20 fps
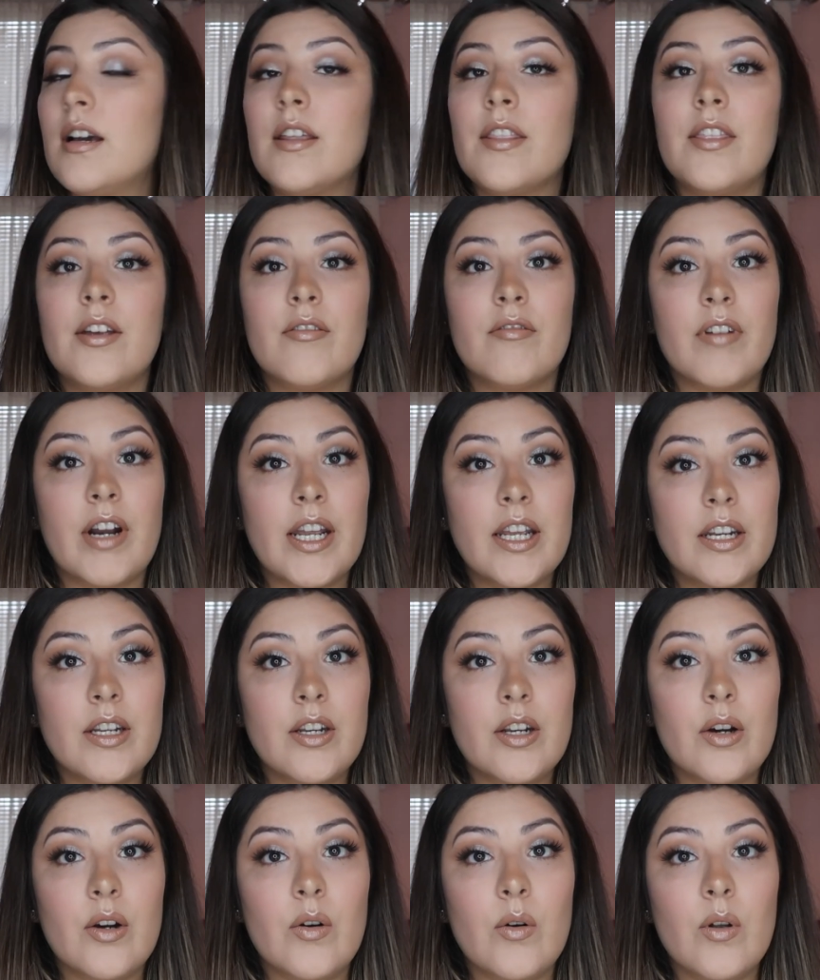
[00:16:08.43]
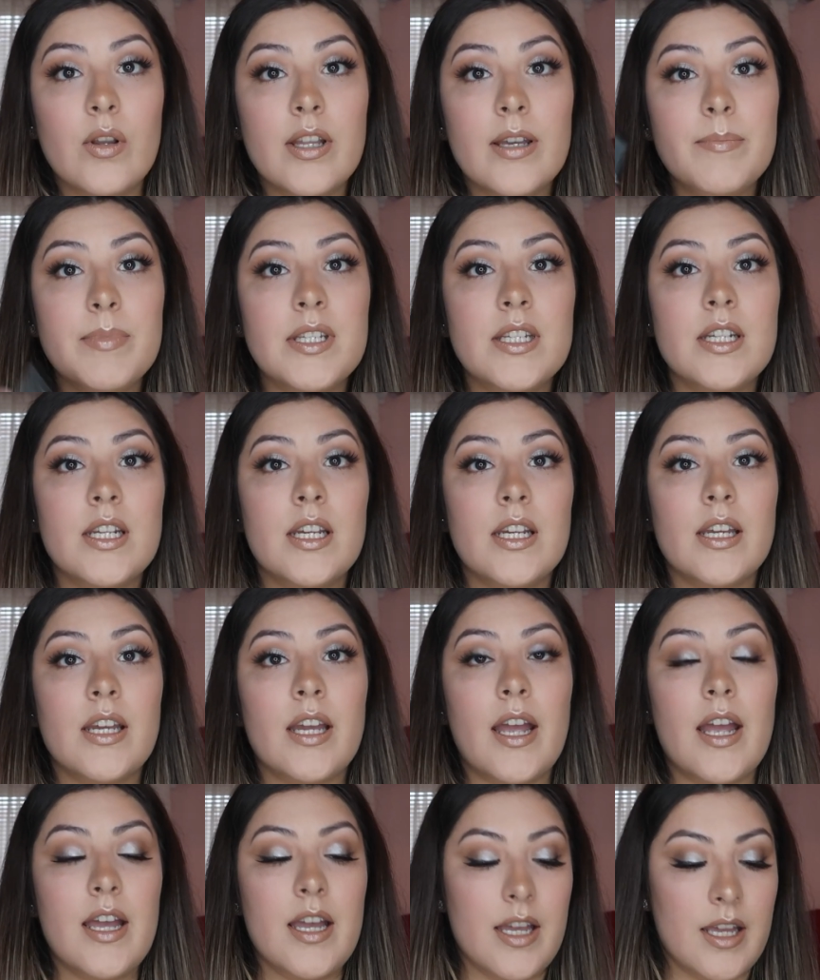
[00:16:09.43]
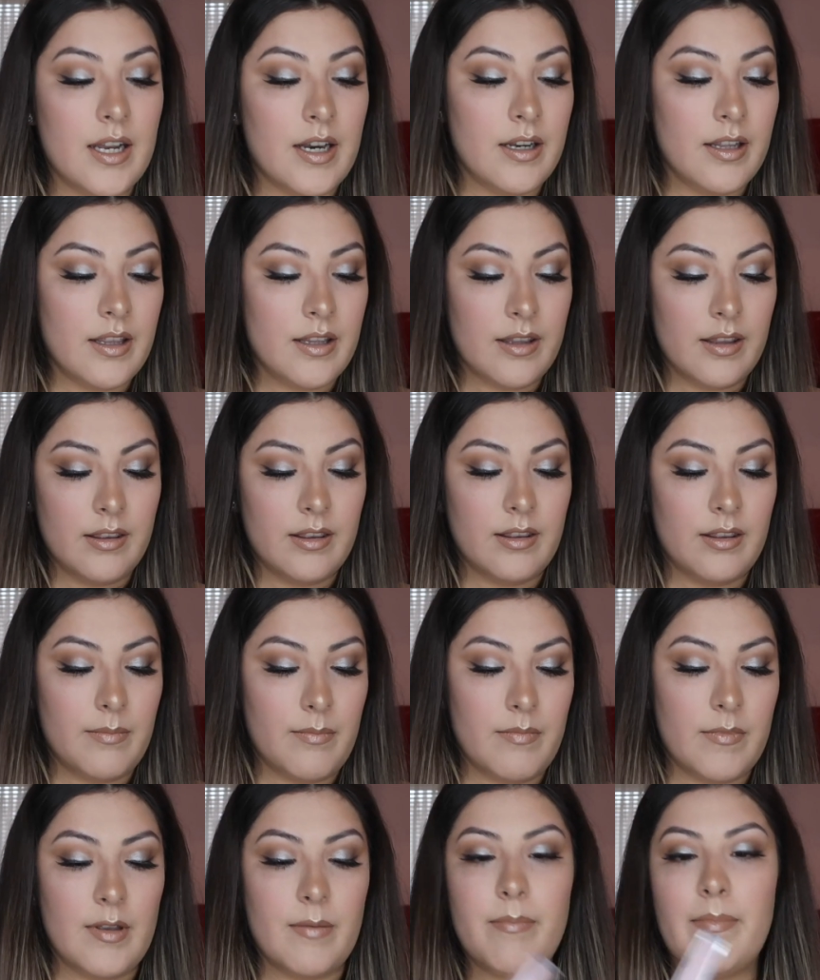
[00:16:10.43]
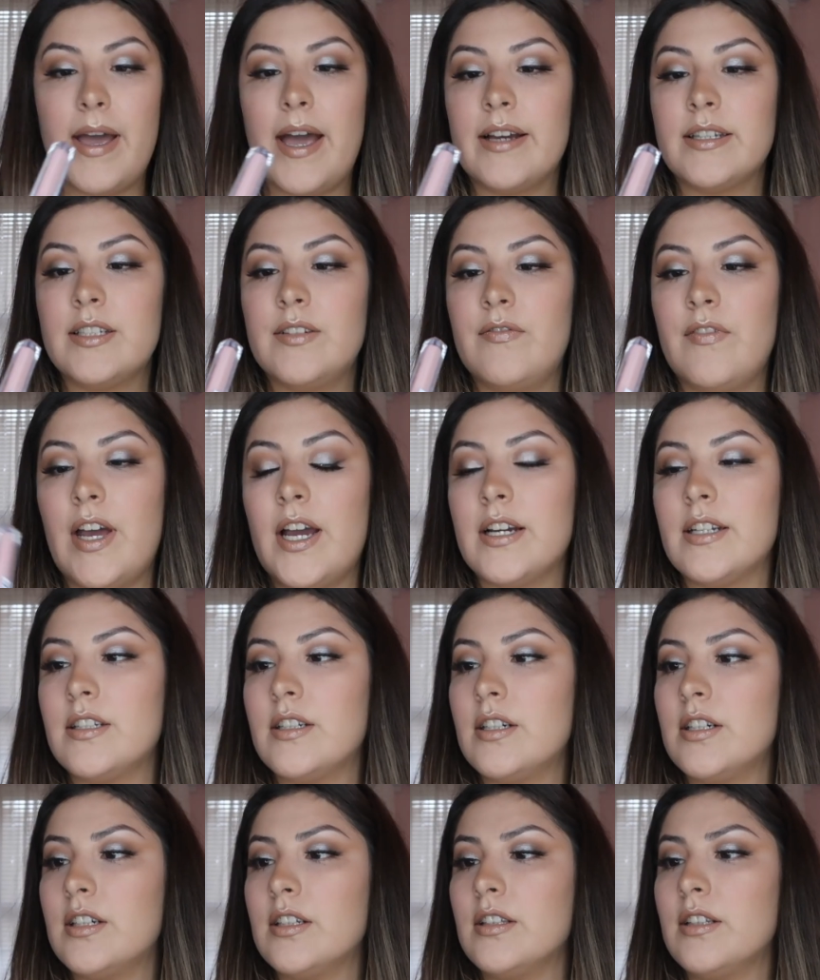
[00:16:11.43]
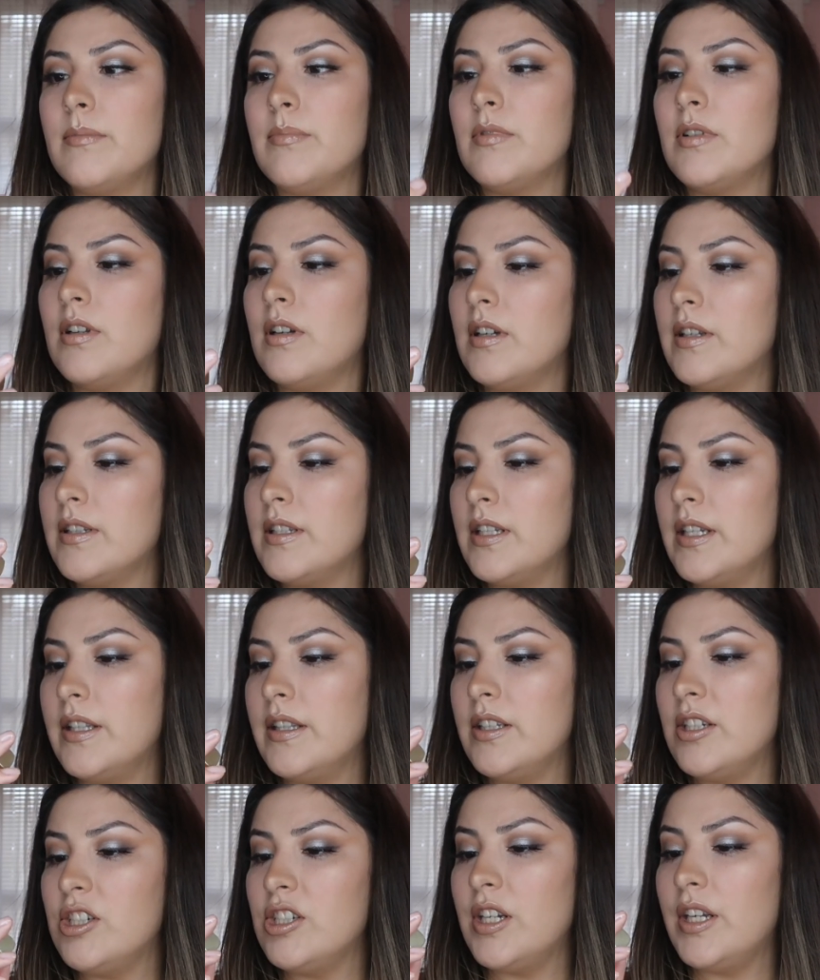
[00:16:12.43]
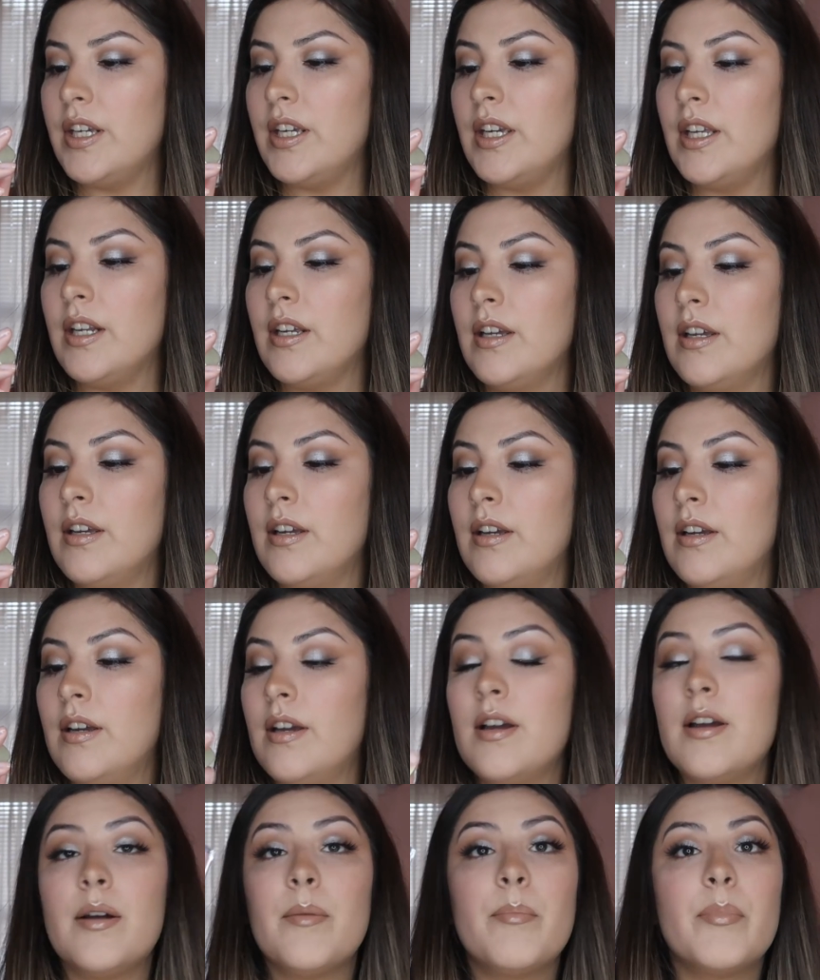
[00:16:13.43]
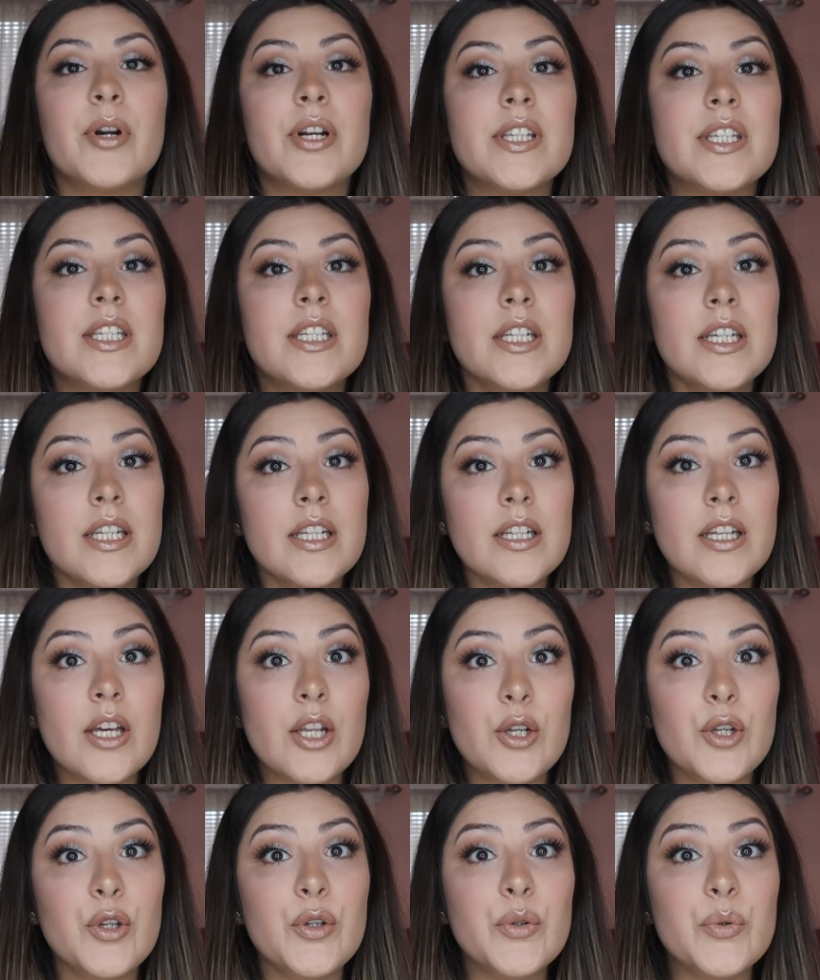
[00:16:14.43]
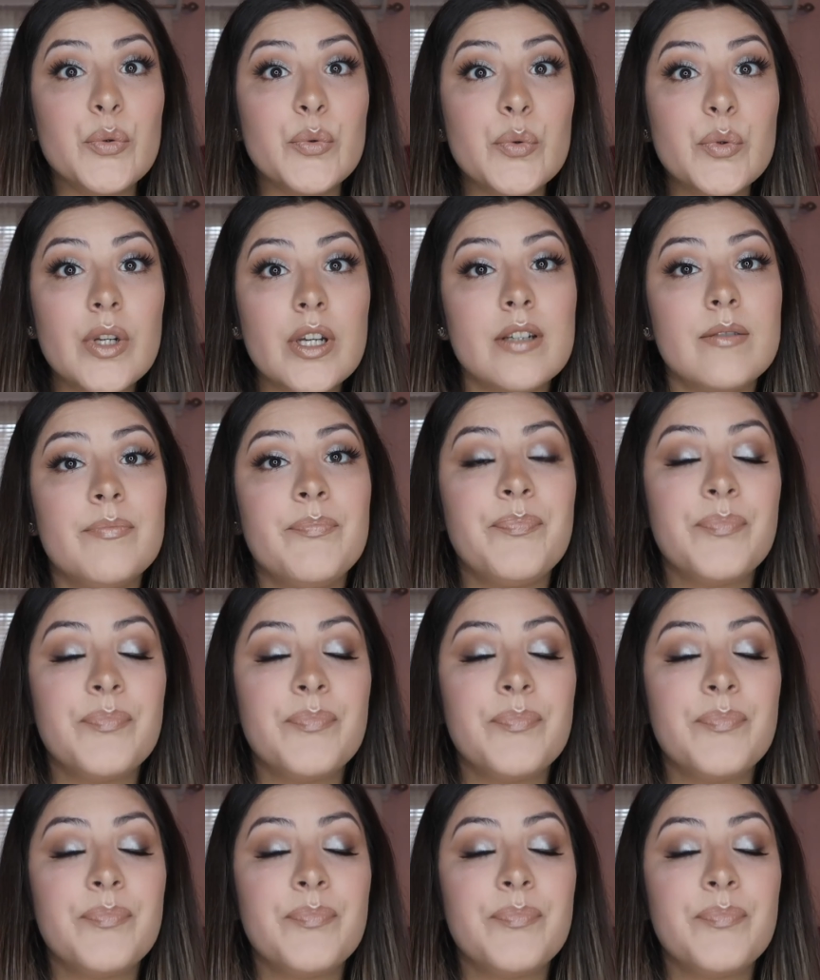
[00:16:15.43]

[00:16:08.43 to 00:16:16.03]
The Right Note lipstick, and the Max Factor lip gloss in the shade Pristine Nude.